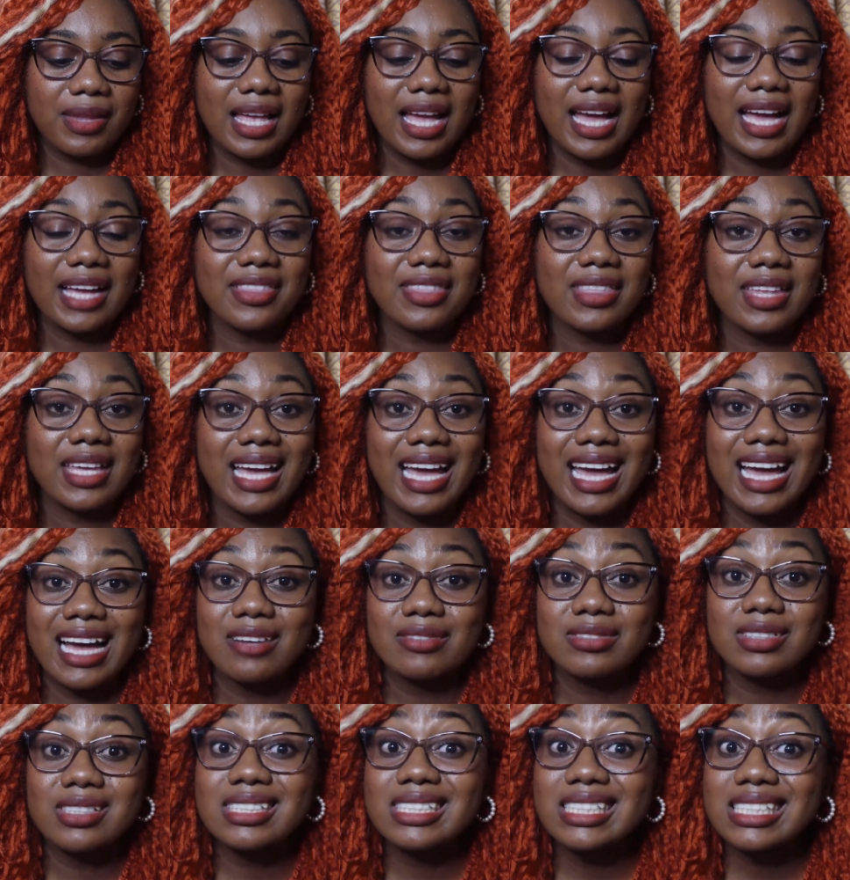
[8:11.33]
I think I
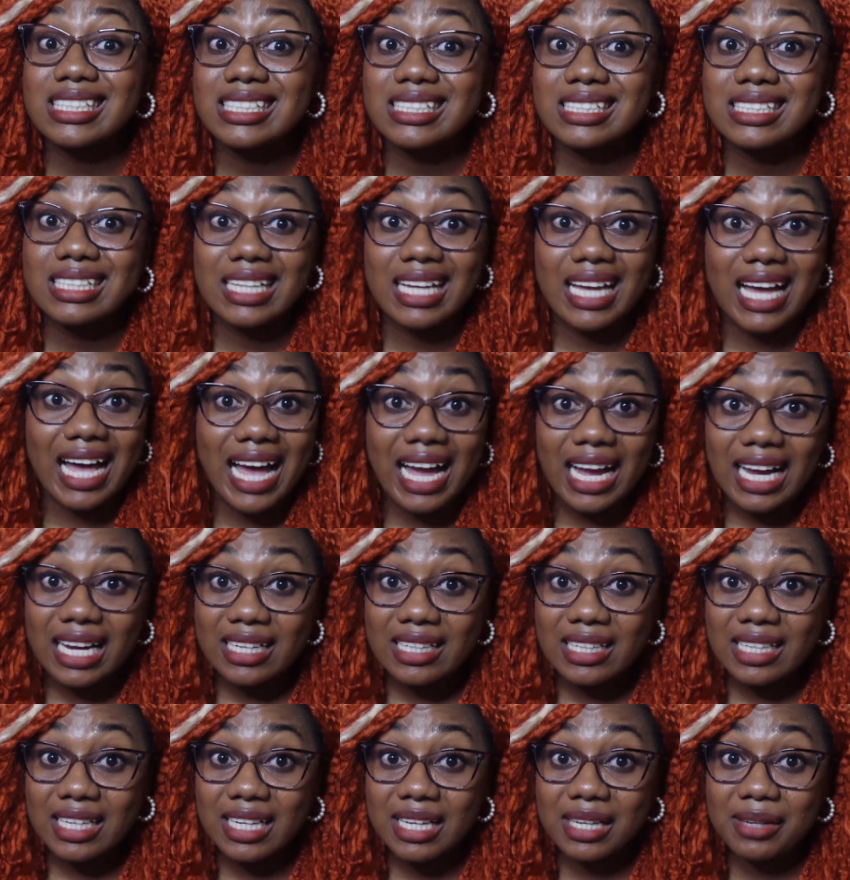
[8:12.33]
have cystic
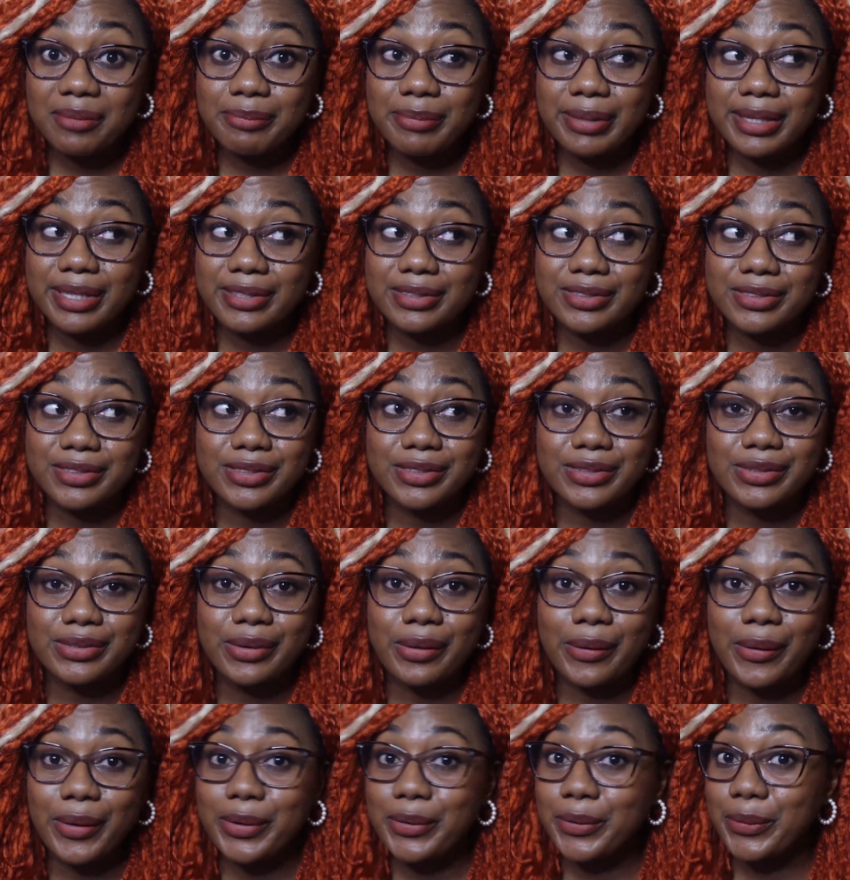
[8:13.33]
acne based
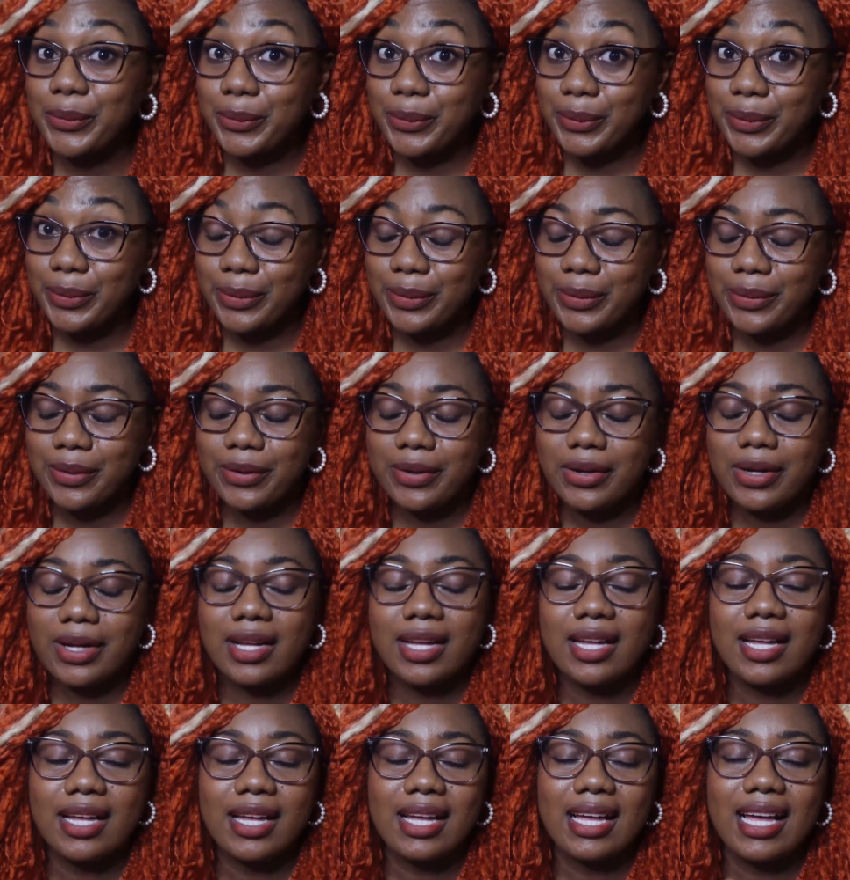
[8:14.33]
on Google
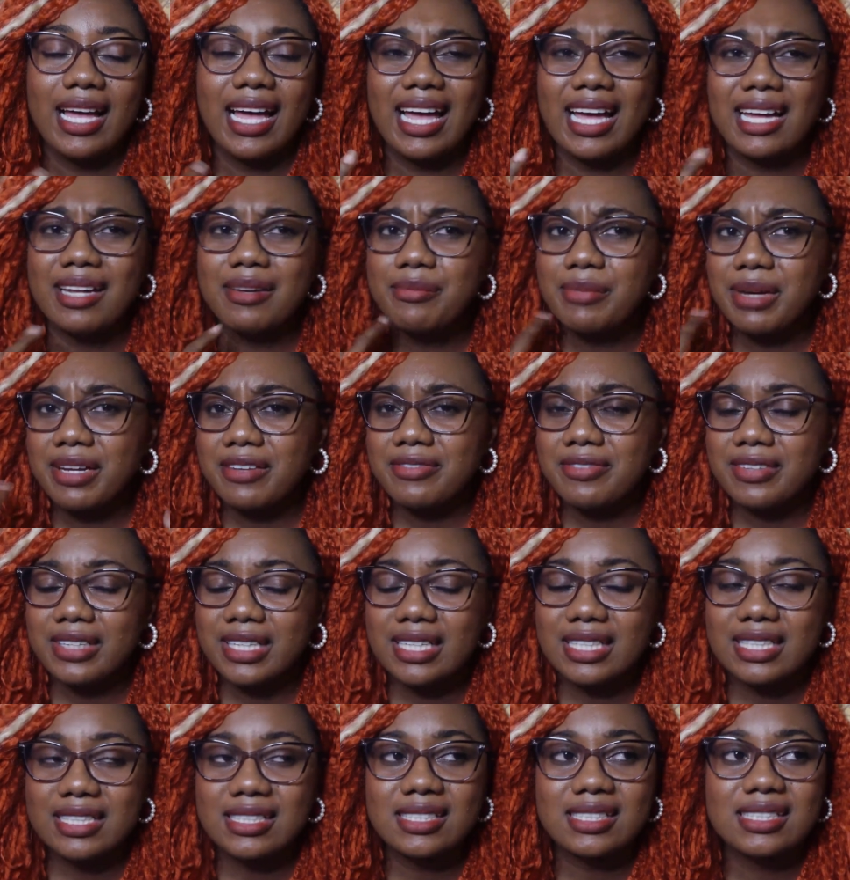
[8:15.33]
and my
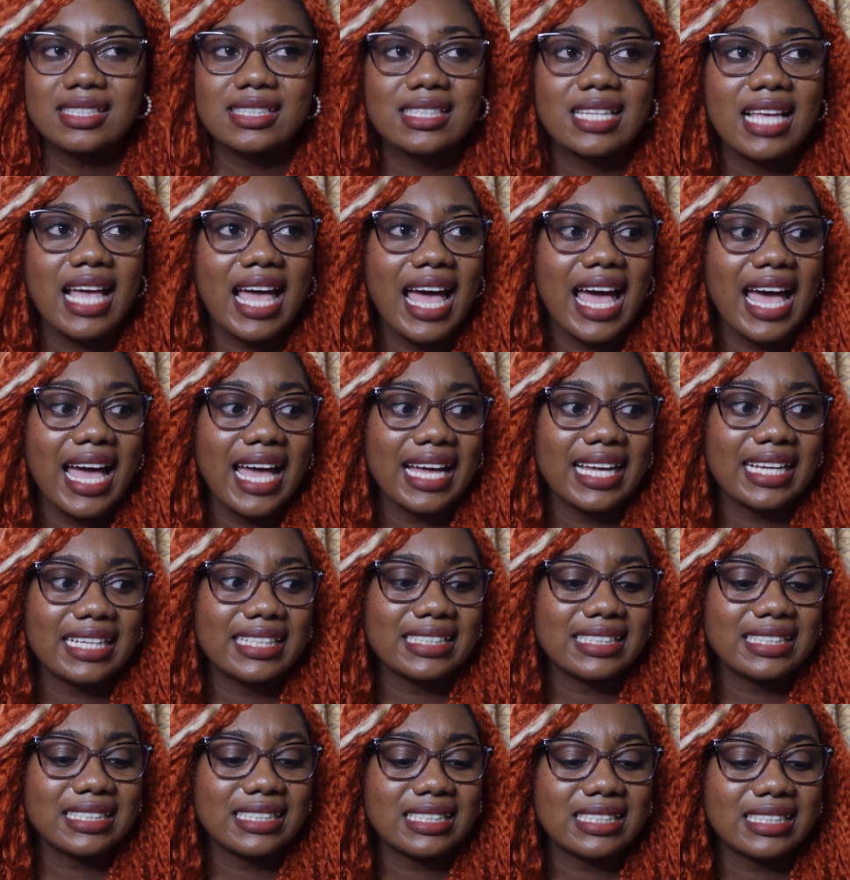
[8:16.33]
face,
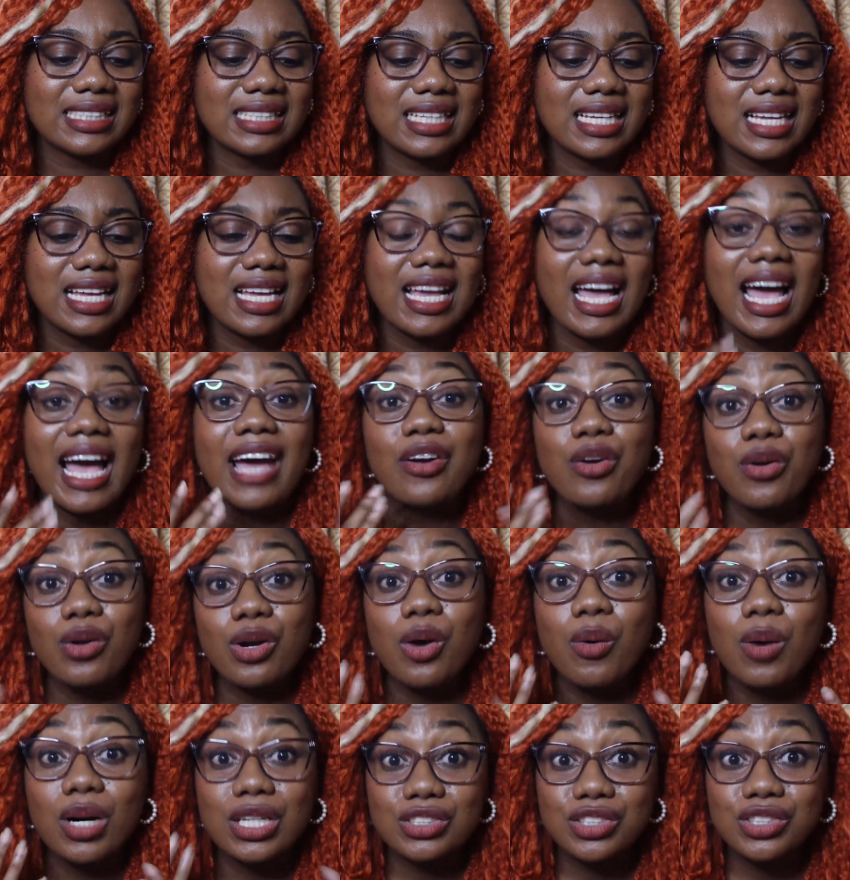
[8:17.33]
and I don't
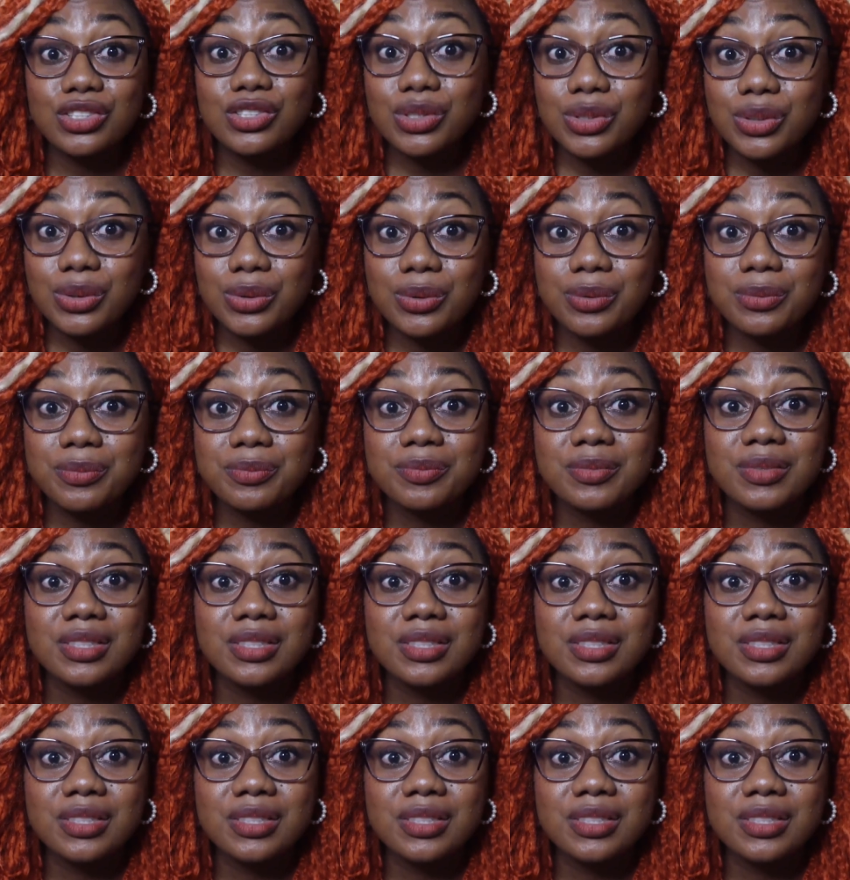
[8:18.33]
know what to do.